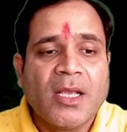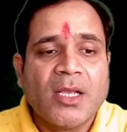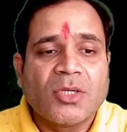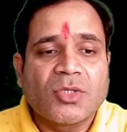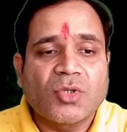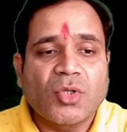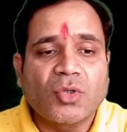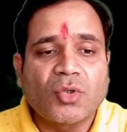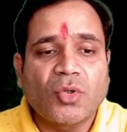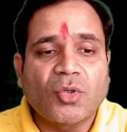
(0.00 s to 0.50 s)

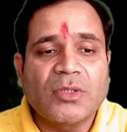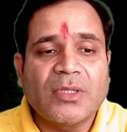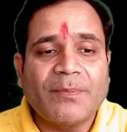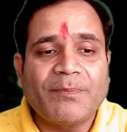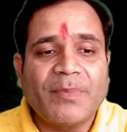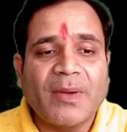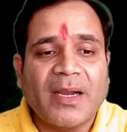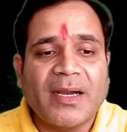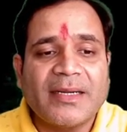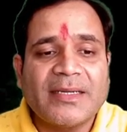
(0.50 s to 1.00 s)
So though the
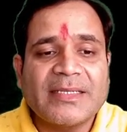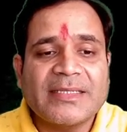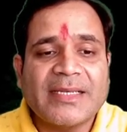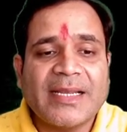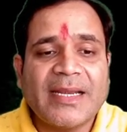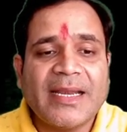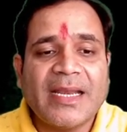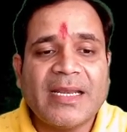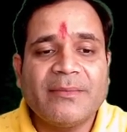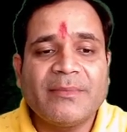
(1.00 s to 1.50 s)
plants
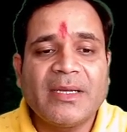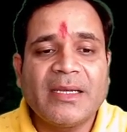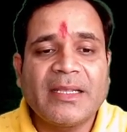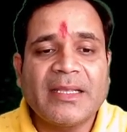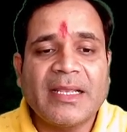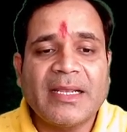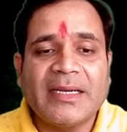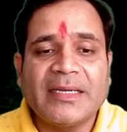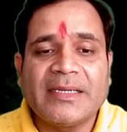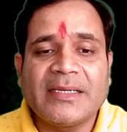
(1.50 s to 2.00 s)
and animal
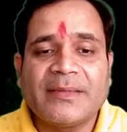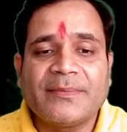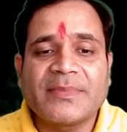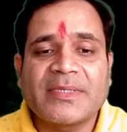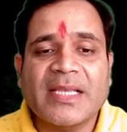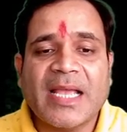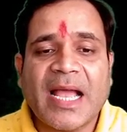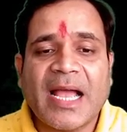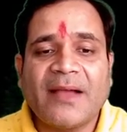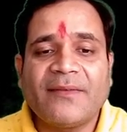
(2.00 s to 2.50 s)

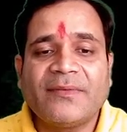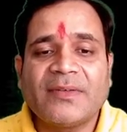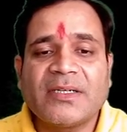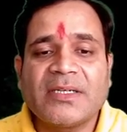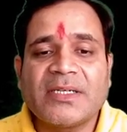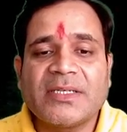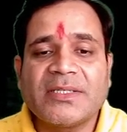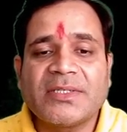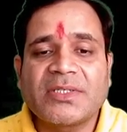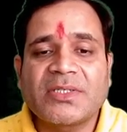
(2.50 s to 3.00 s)
kingdoms have a
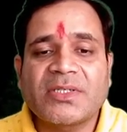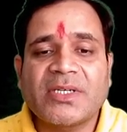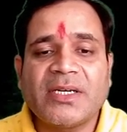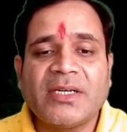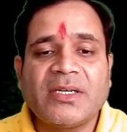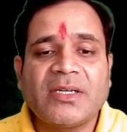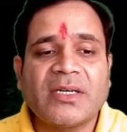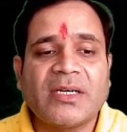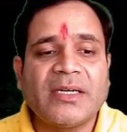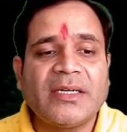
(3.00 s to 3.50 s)

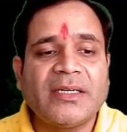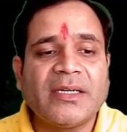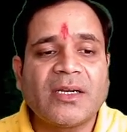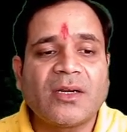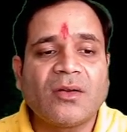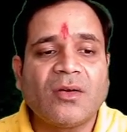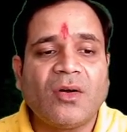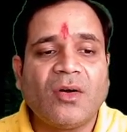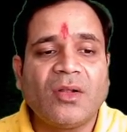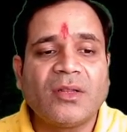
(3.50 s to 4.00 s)
constant
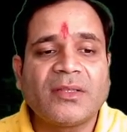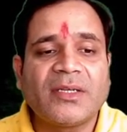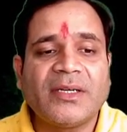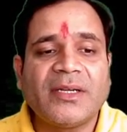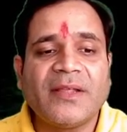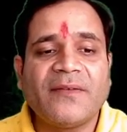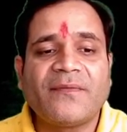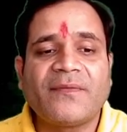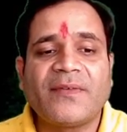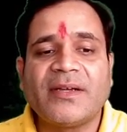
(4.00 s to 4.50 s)
under all the
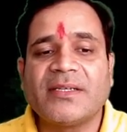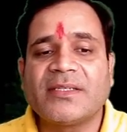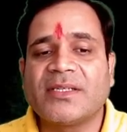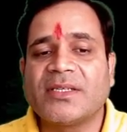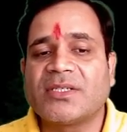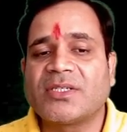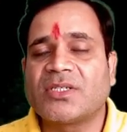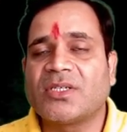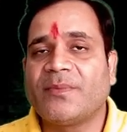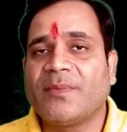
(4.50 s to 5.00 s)
different
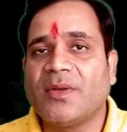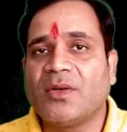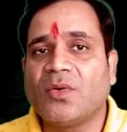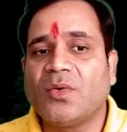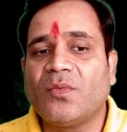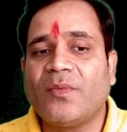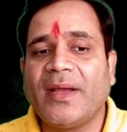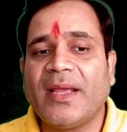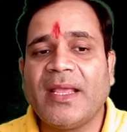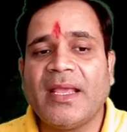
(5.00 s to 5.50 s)
system, you know
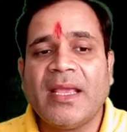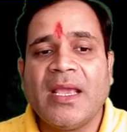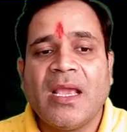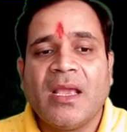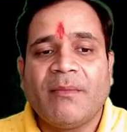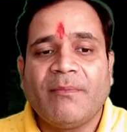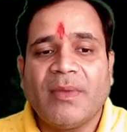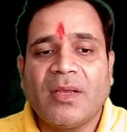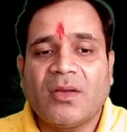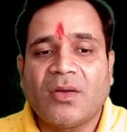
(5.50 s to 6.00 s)
why?
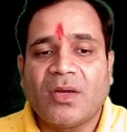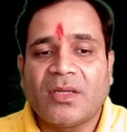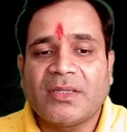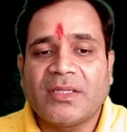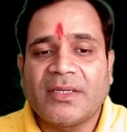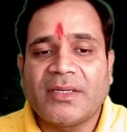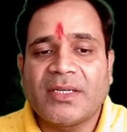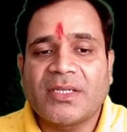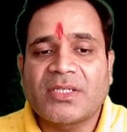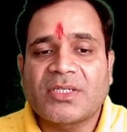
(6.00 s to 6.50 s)
Because
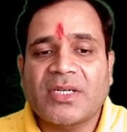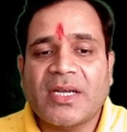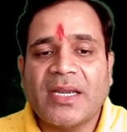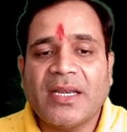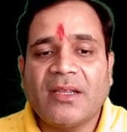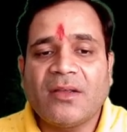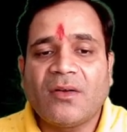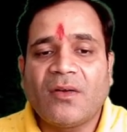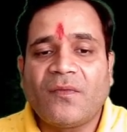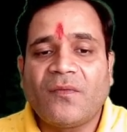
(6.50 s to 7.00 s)
the understanding
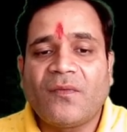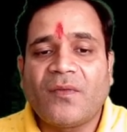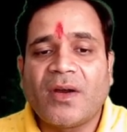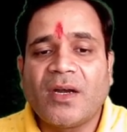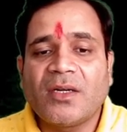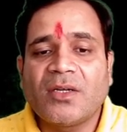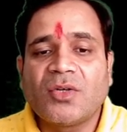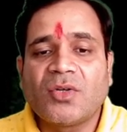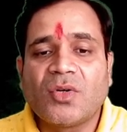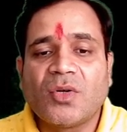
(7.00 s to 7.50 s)
understanding of
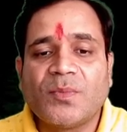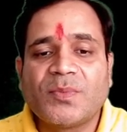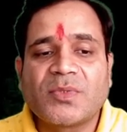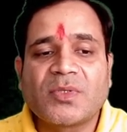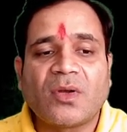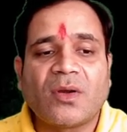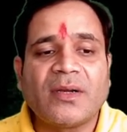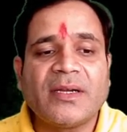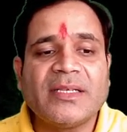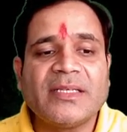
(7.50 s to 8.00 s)
what groups
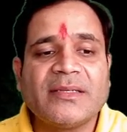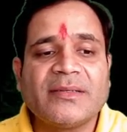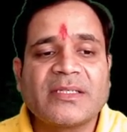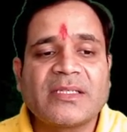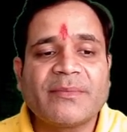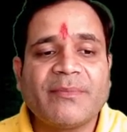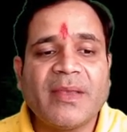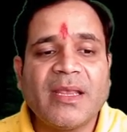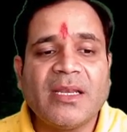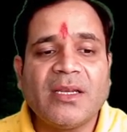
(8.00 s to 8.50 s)
or
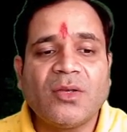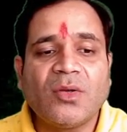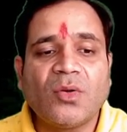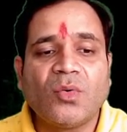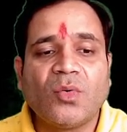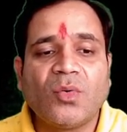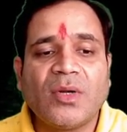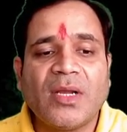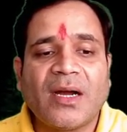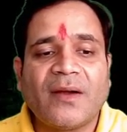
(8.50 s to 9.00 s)
organisms may
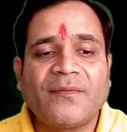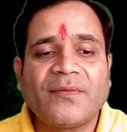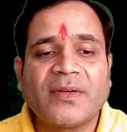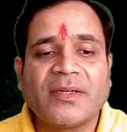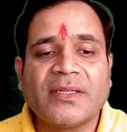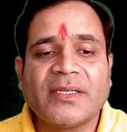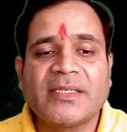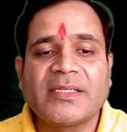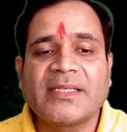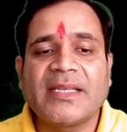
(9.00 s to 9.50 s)
include after
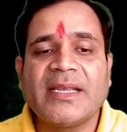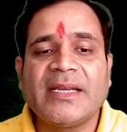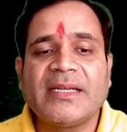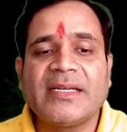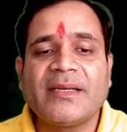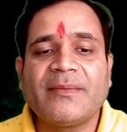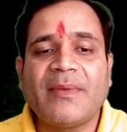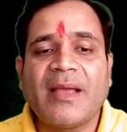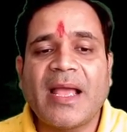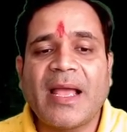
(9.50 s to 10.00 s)
this
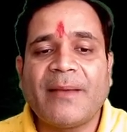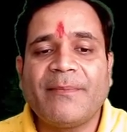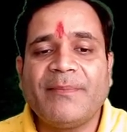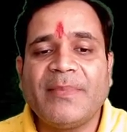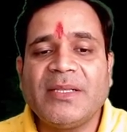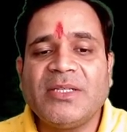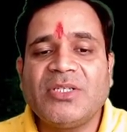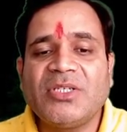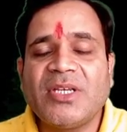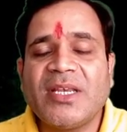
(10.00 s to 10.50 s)
kingdom have
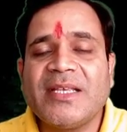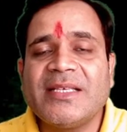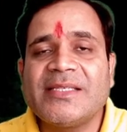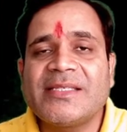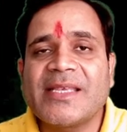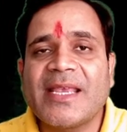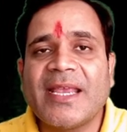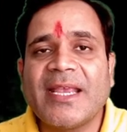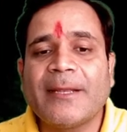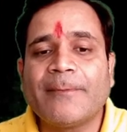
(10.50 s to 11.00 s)
been
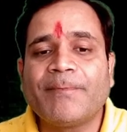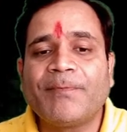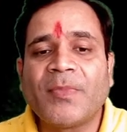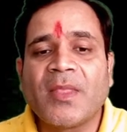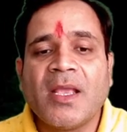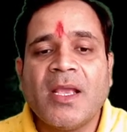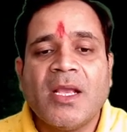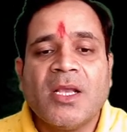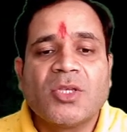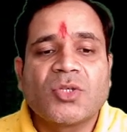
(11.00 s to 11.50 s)
changing.
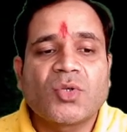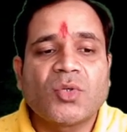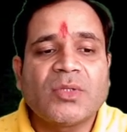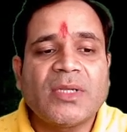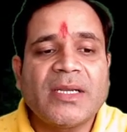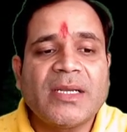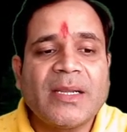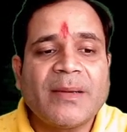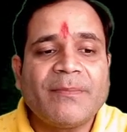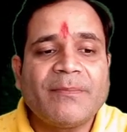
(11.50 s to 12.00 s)
So
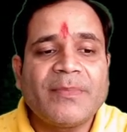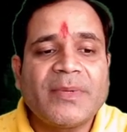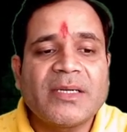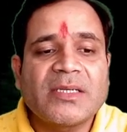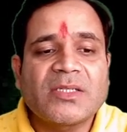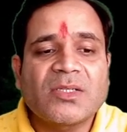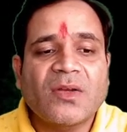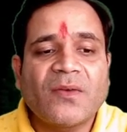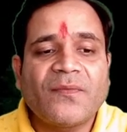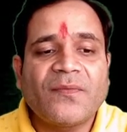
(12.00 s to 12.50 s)
the
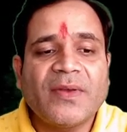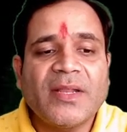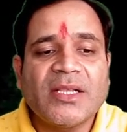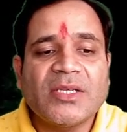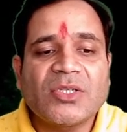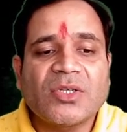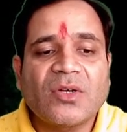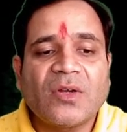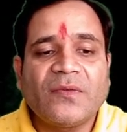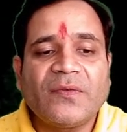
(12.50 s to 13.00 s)
numbers of
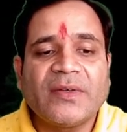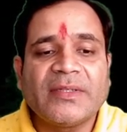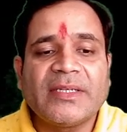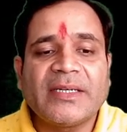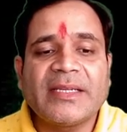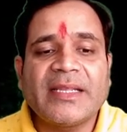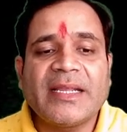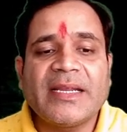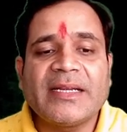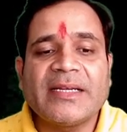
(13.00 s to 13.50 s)
nature of other
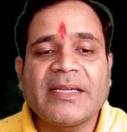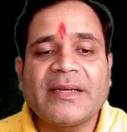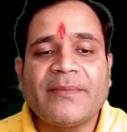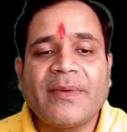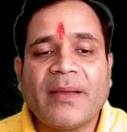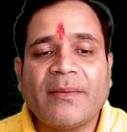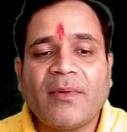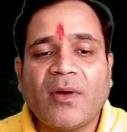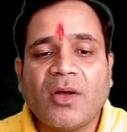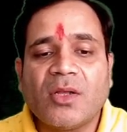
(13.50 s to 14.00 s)
kingdom
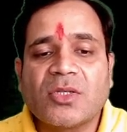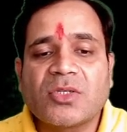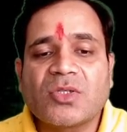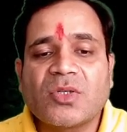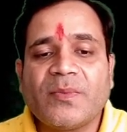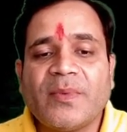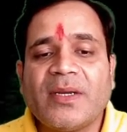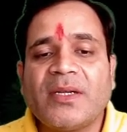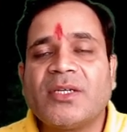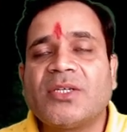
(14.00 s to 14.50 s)
have also
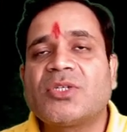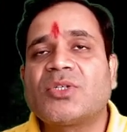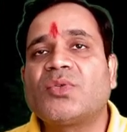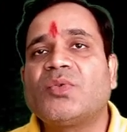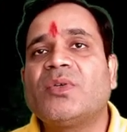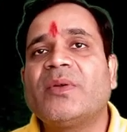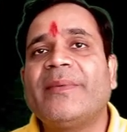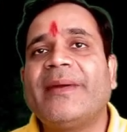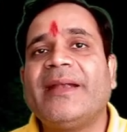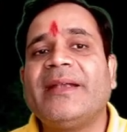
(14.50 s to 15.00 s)
been
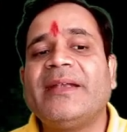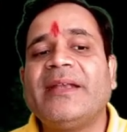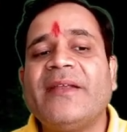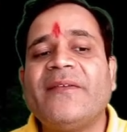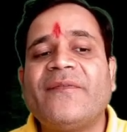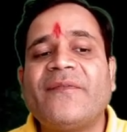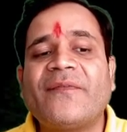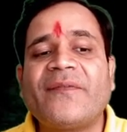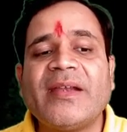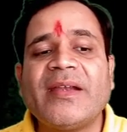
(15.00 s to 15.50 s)
understood by
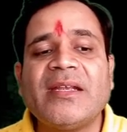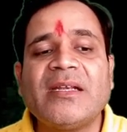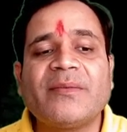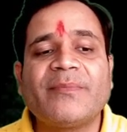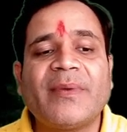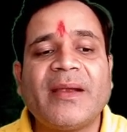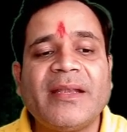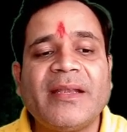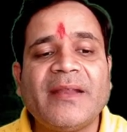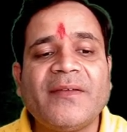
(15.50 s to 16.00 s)

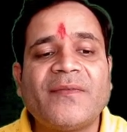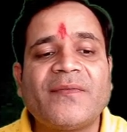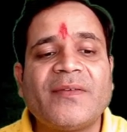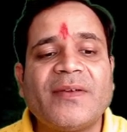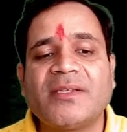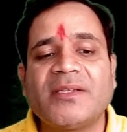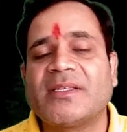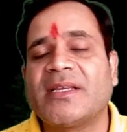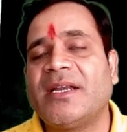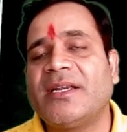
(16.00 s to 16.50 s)

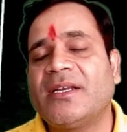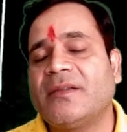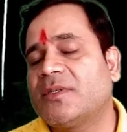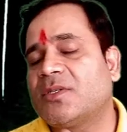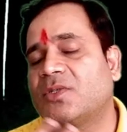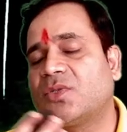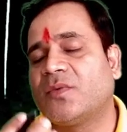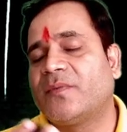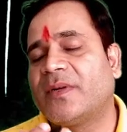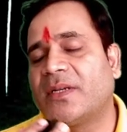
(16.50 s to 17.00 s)
different
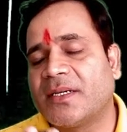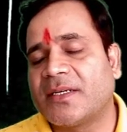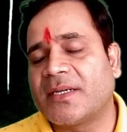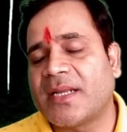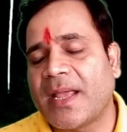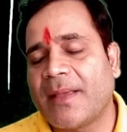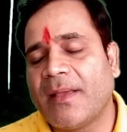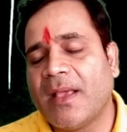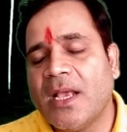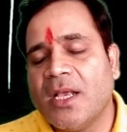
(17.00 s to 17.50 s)
scientists over the
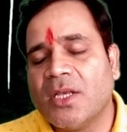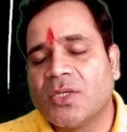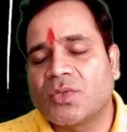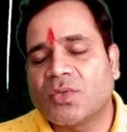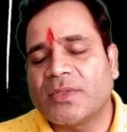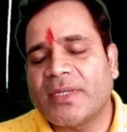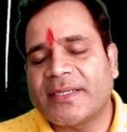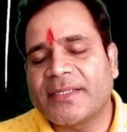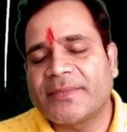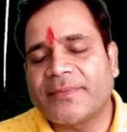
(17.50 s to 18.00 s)
time. So
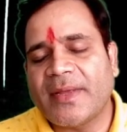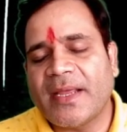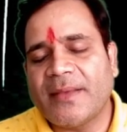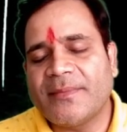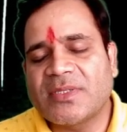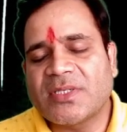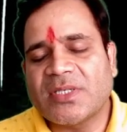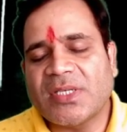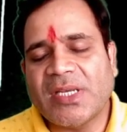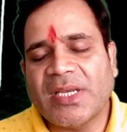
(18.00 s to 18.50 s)
that's why I'm
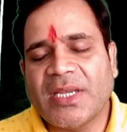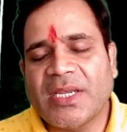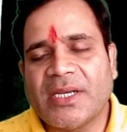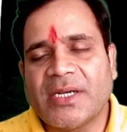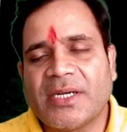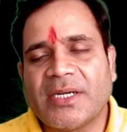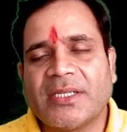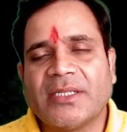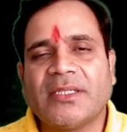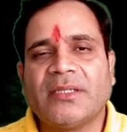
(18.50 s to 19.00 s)
saying
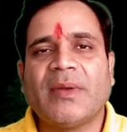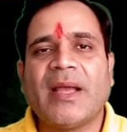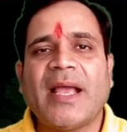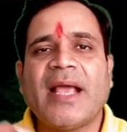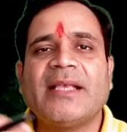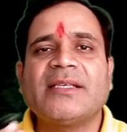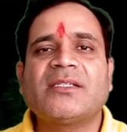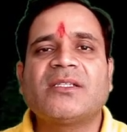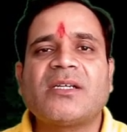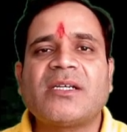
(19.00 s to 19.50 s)
here,
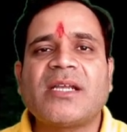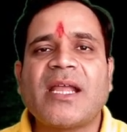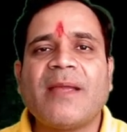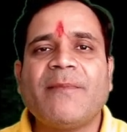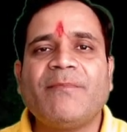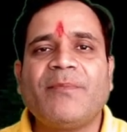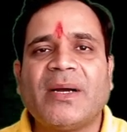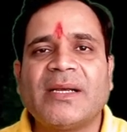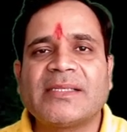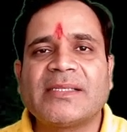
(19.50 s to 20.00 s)
as the
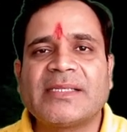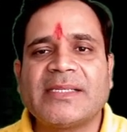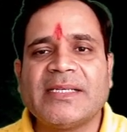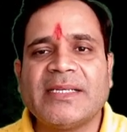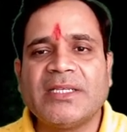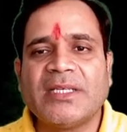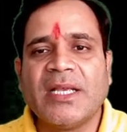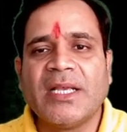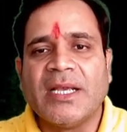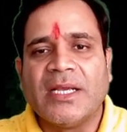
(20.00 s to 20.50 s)
time
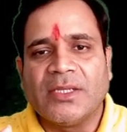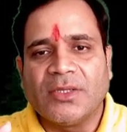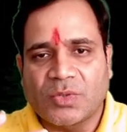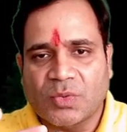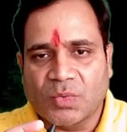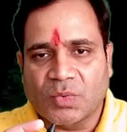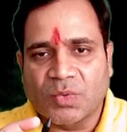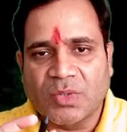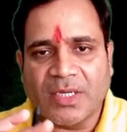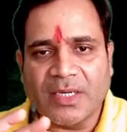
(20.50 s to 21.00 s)
passes,
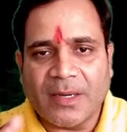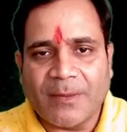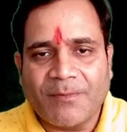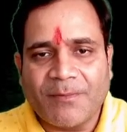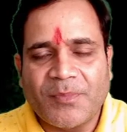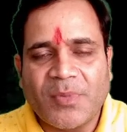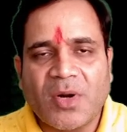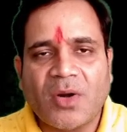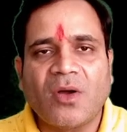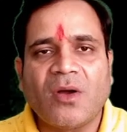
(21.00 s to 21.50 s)
so the
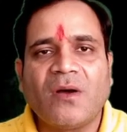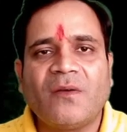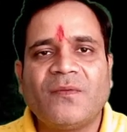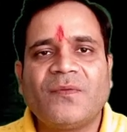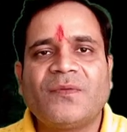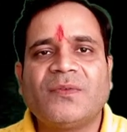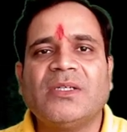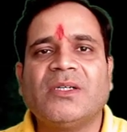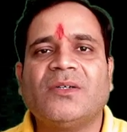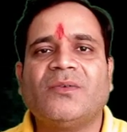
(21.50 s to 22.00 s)
number
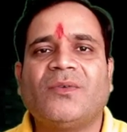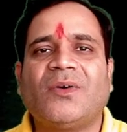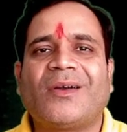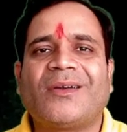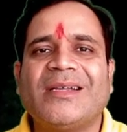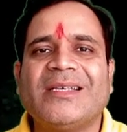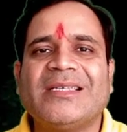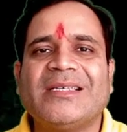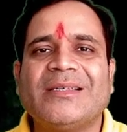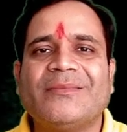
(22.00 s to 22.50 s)
of the
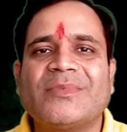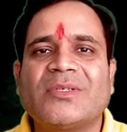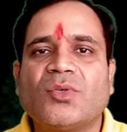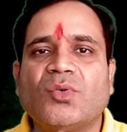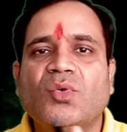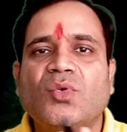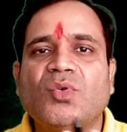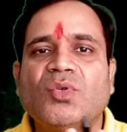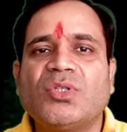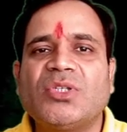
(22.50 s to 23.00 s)
organisms
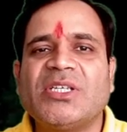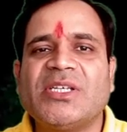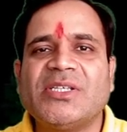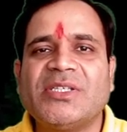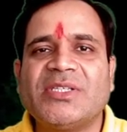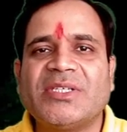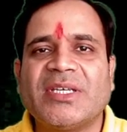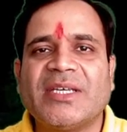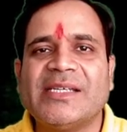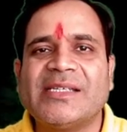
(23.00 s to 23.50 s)
goes
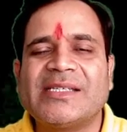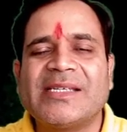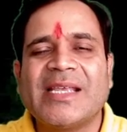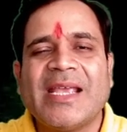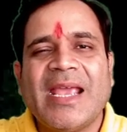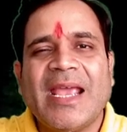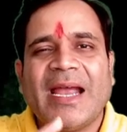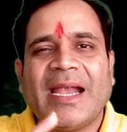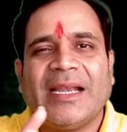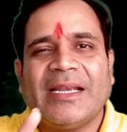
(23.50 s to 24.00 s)
changes,
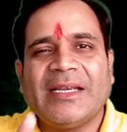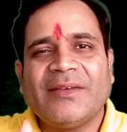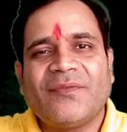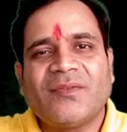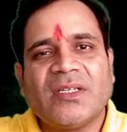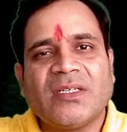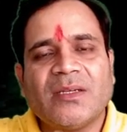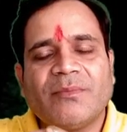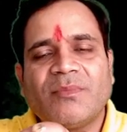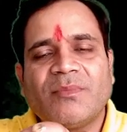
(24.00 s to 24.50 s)
and if
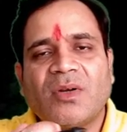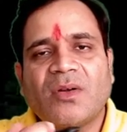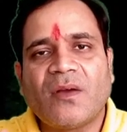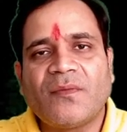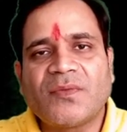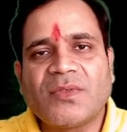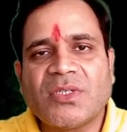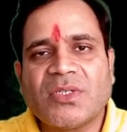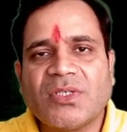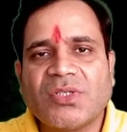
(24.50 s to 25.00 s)
the number
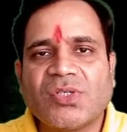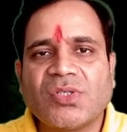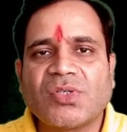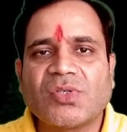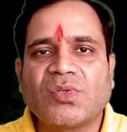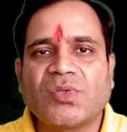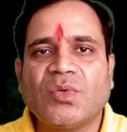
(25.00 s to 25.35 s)
of changes,